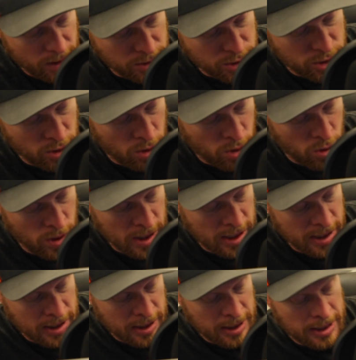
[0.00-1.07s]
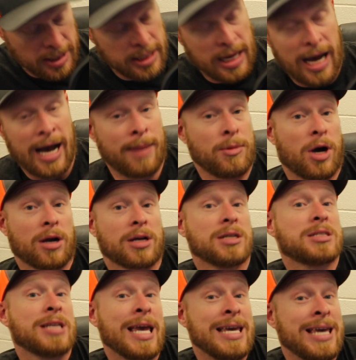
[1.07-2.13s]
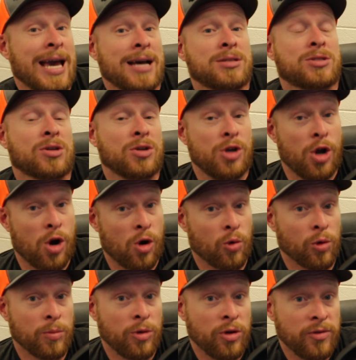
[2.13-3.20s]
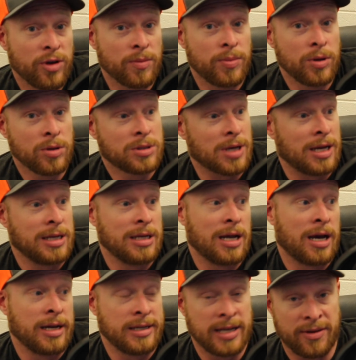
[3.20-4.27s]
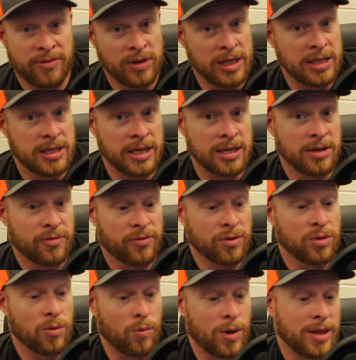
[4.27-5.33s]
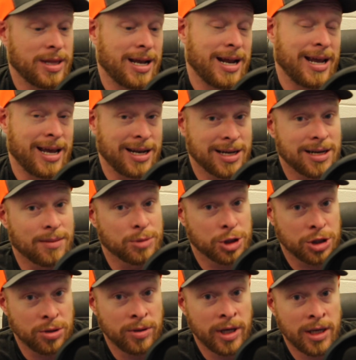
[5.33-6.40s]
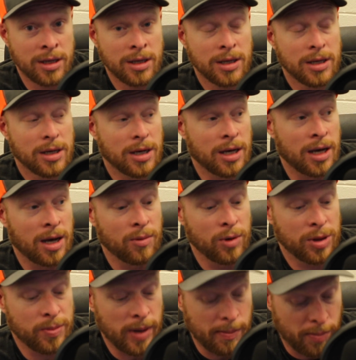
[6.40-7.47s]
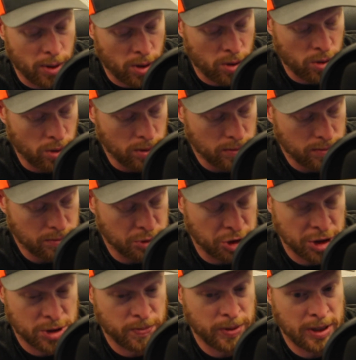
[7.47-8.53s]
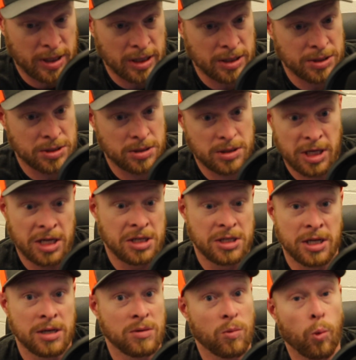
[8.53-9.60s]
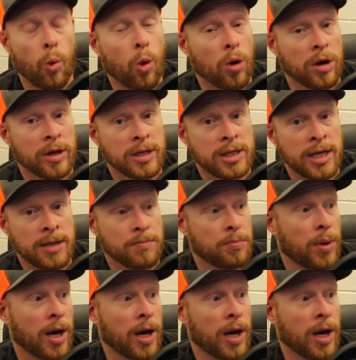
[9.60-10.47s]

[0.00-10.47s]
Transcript: So I'm not going to say yes or no, remove your boots. I definitely didn't for the one that I ended up shooting with my bow, just because it didn't warrant it.